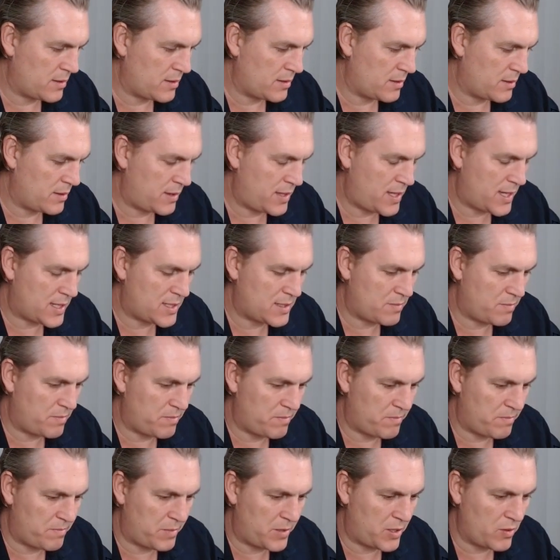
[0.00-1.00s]
That's
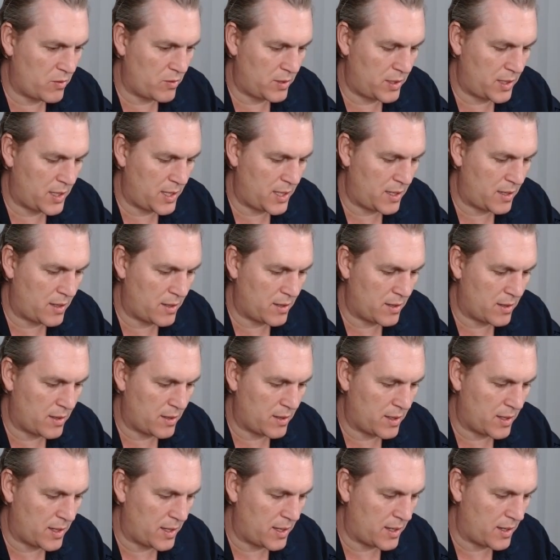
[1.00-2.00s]
purely
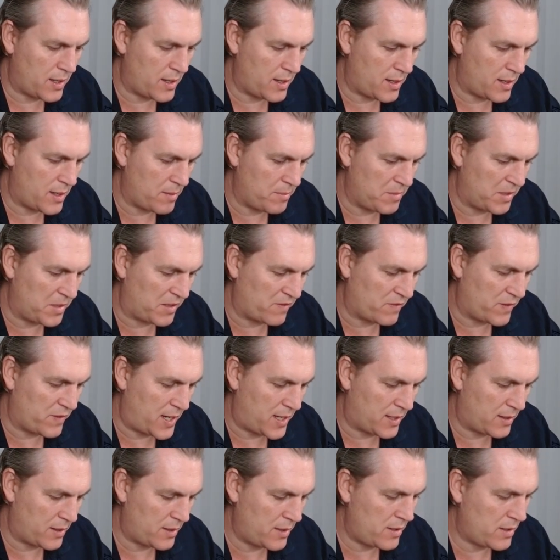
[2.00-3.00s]

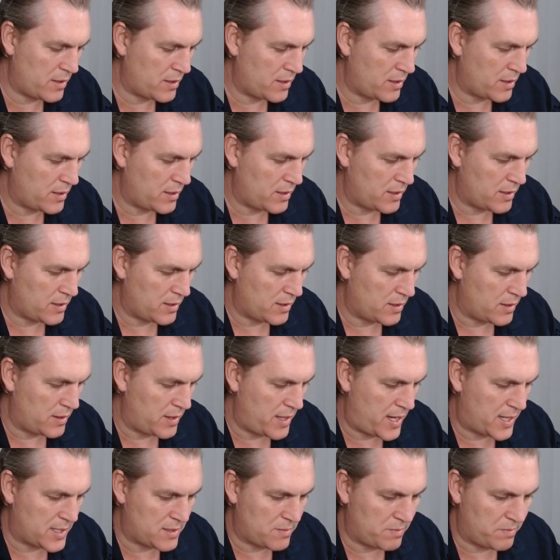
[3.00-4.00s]
McFarlane.
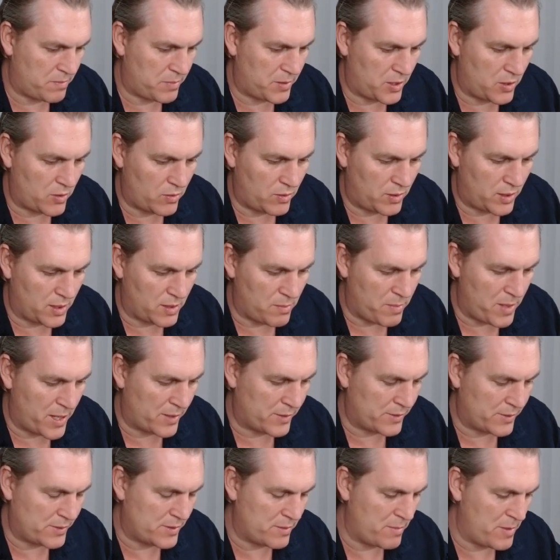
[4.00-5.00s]
That's purely
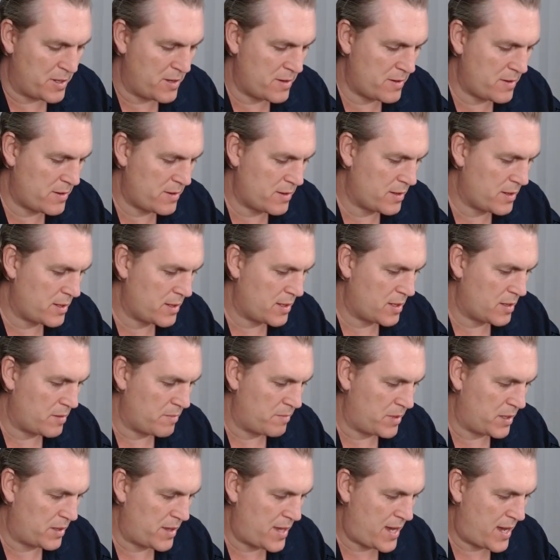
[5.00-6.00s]
Belzeman,
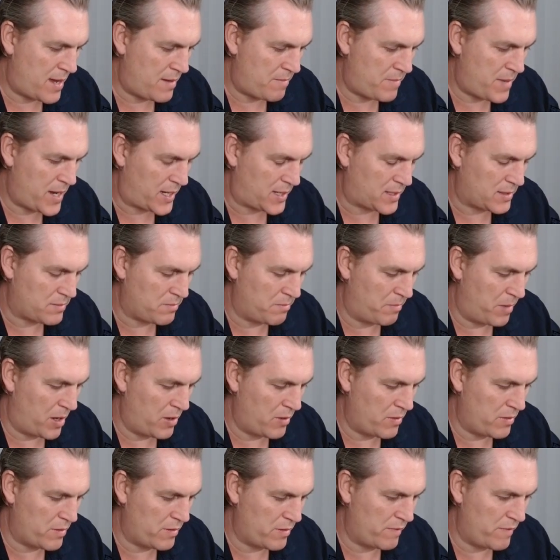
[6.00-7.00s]
but that makes
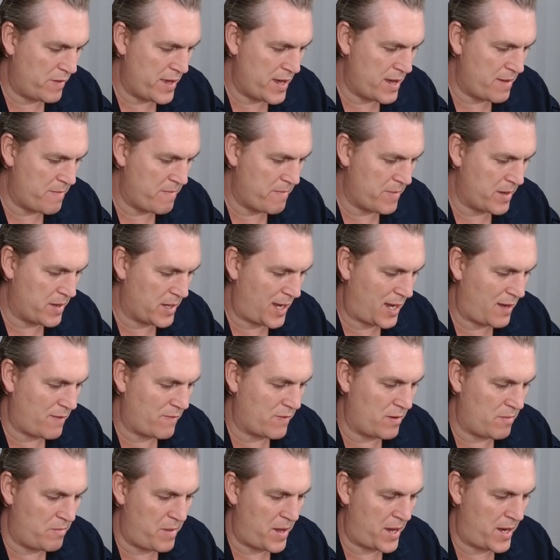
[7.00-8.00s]
both of them
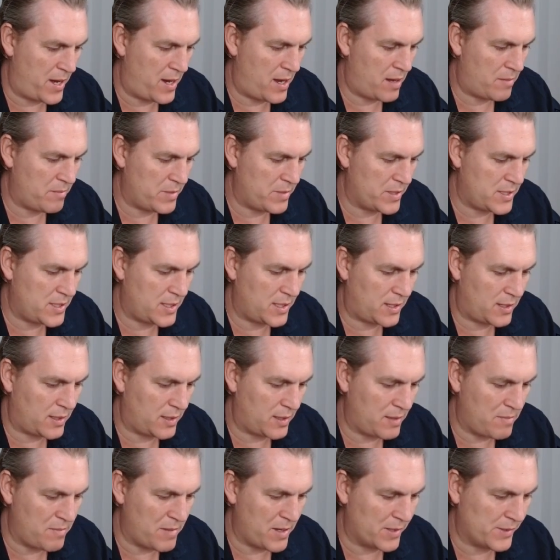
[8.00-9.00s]
even better, particularly
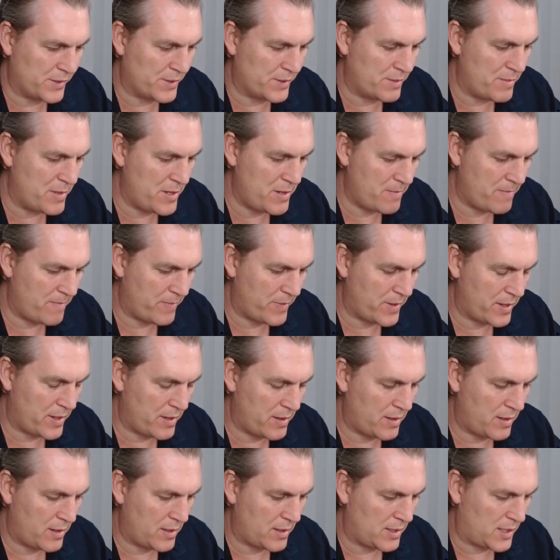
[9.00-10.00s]
Belzeman.
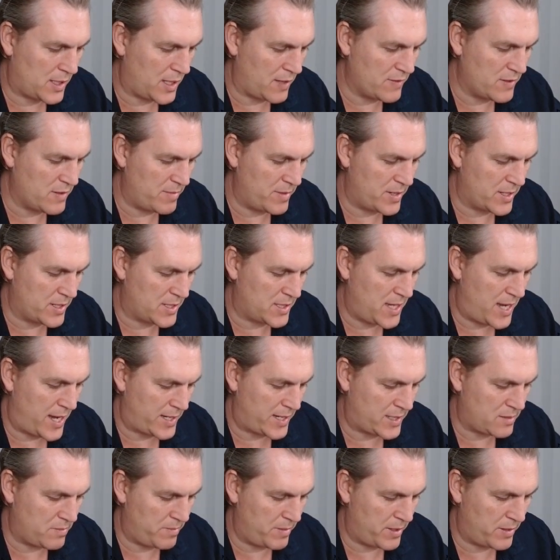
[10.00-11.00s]
Gives him an attack
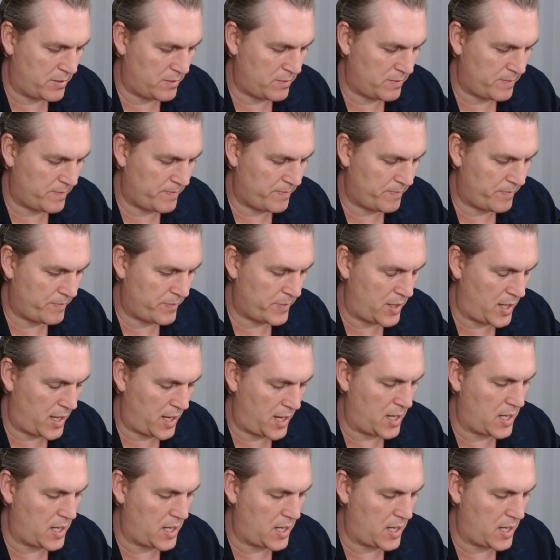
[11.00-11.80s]
spell and